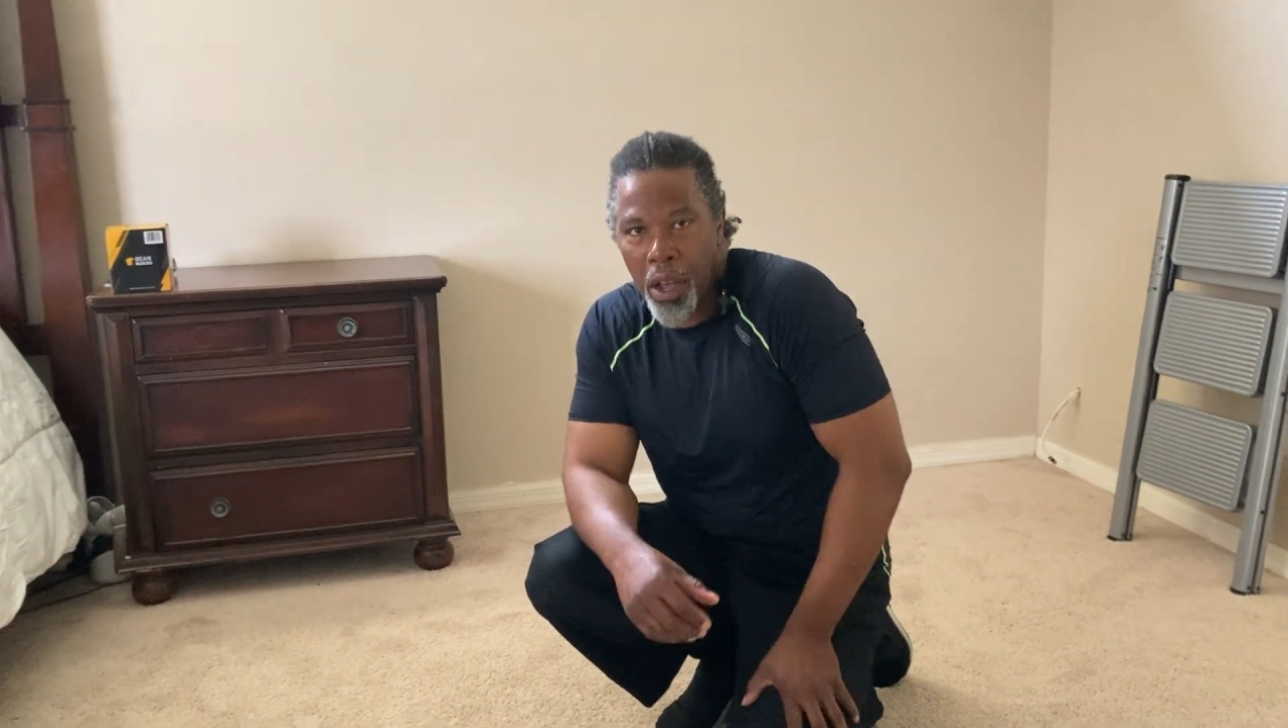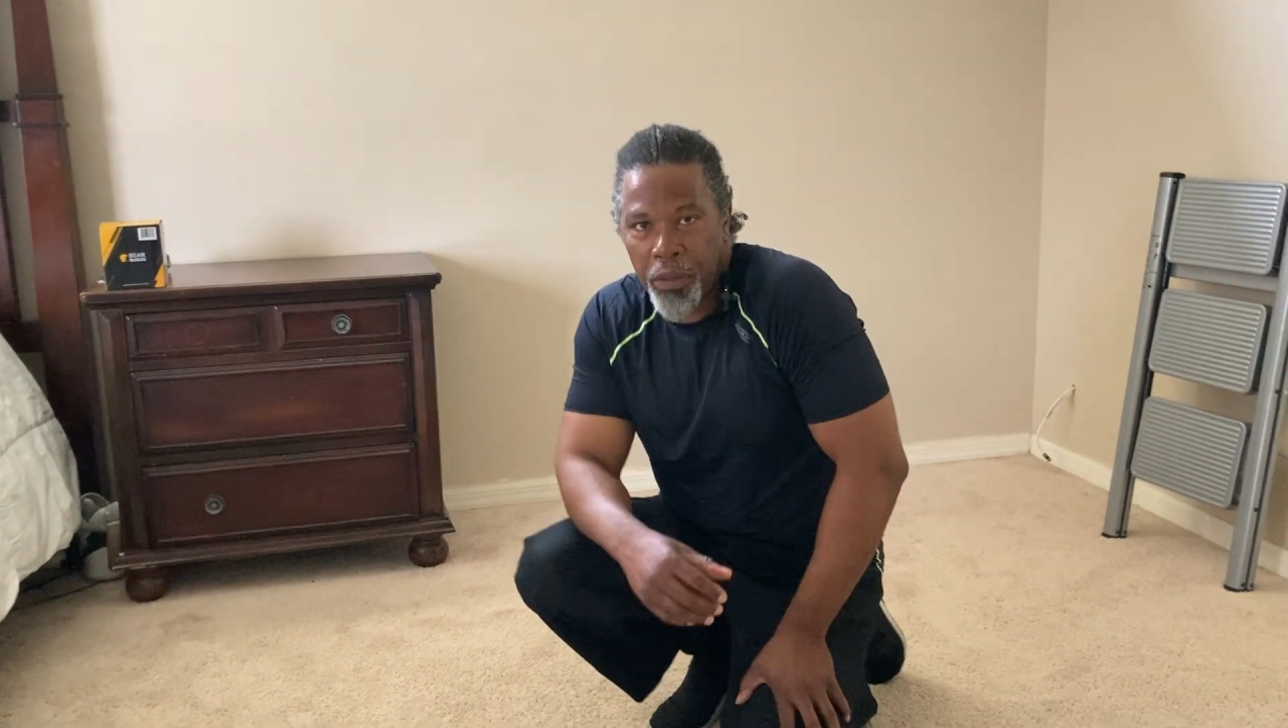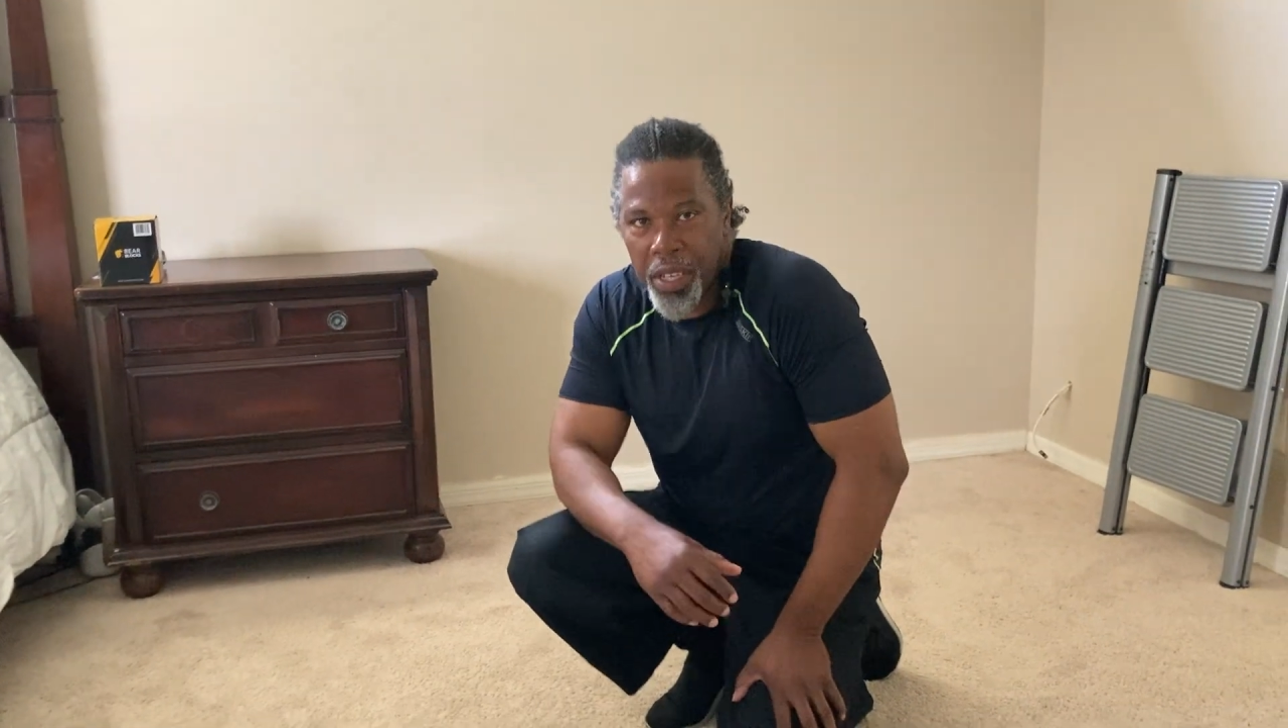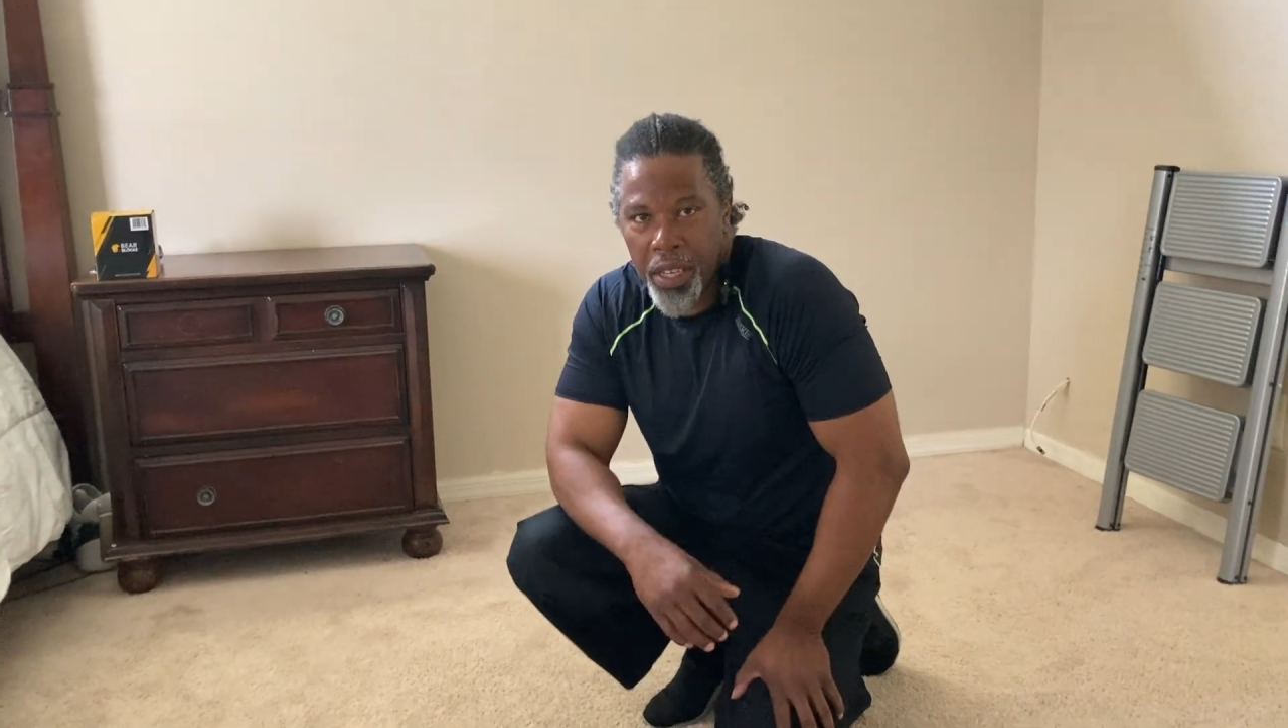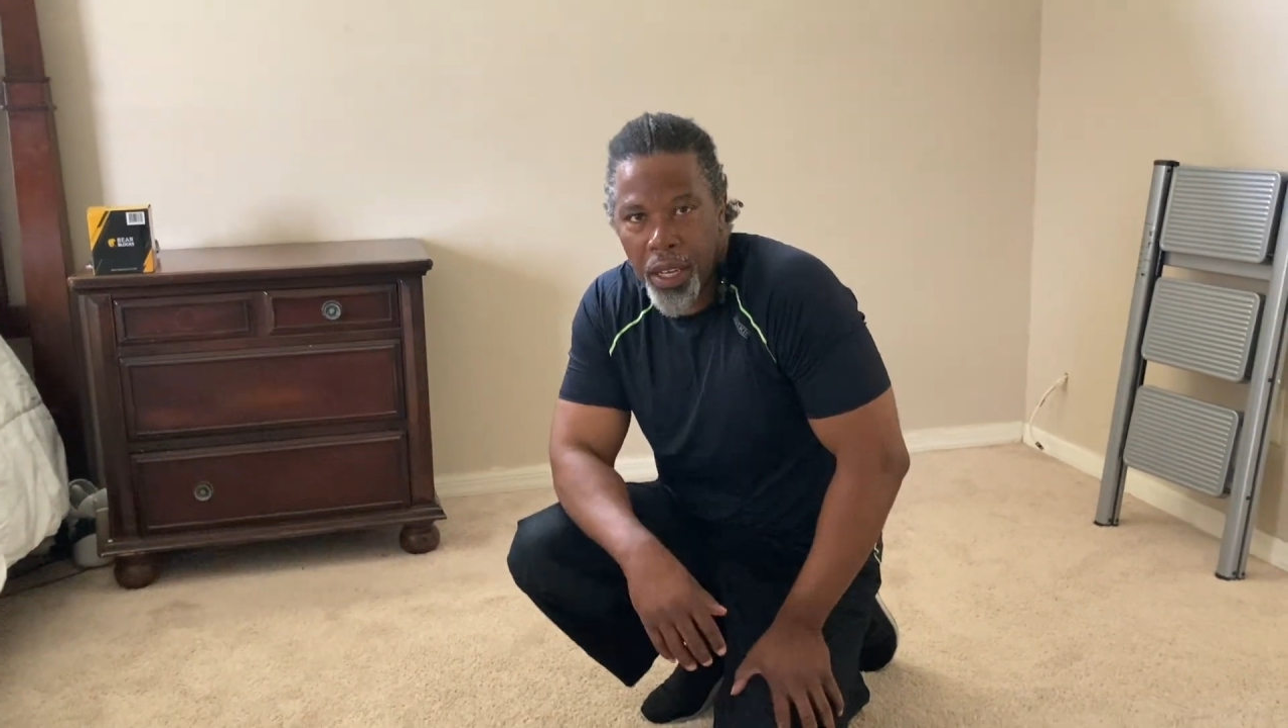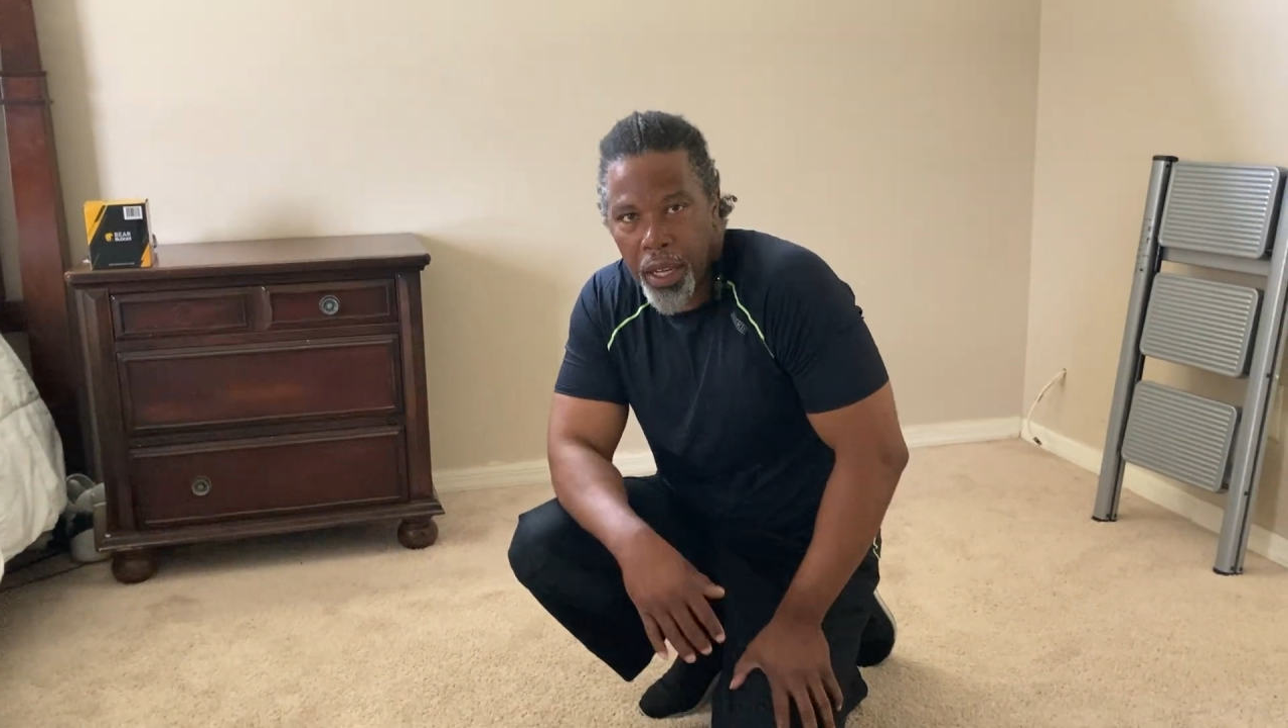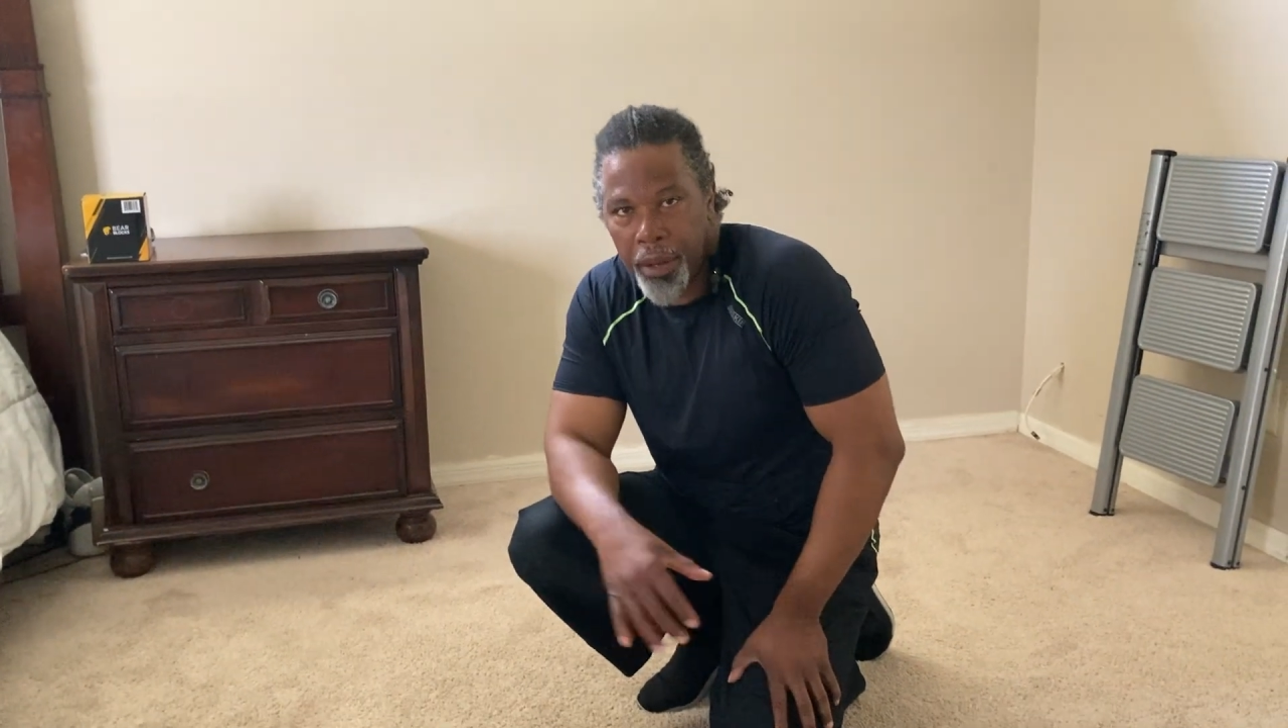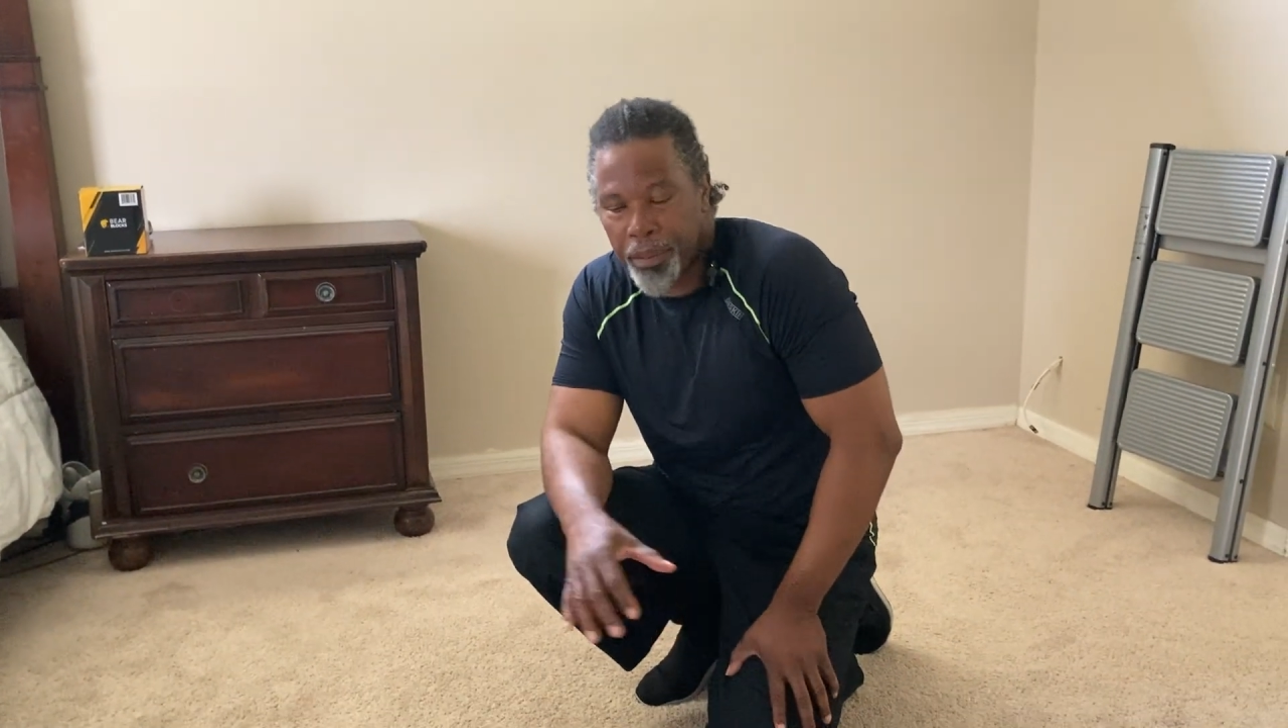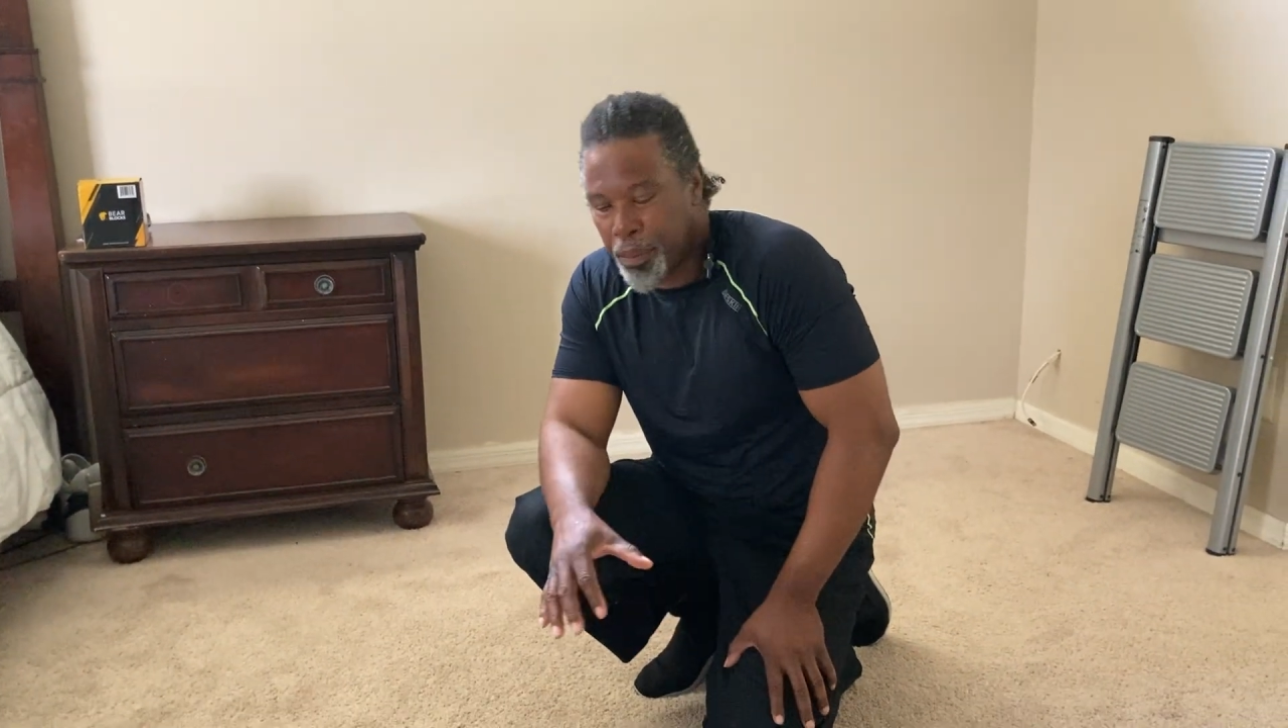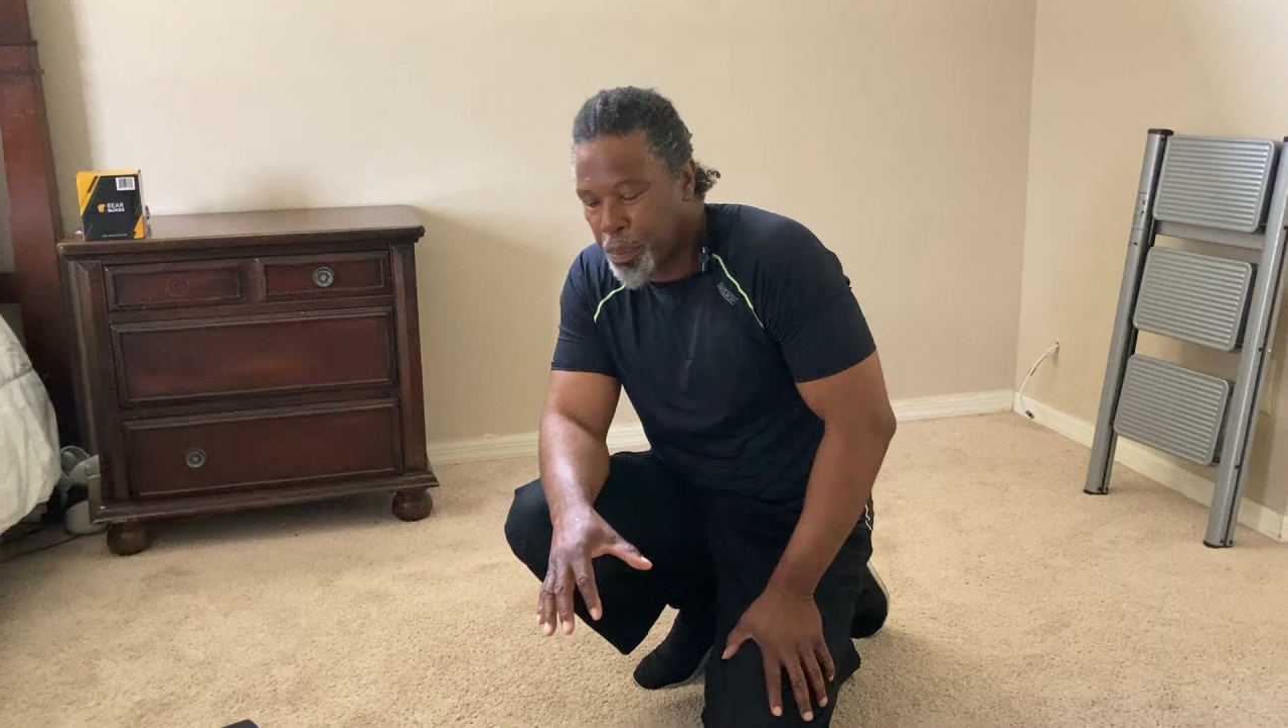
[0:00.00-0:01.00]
of the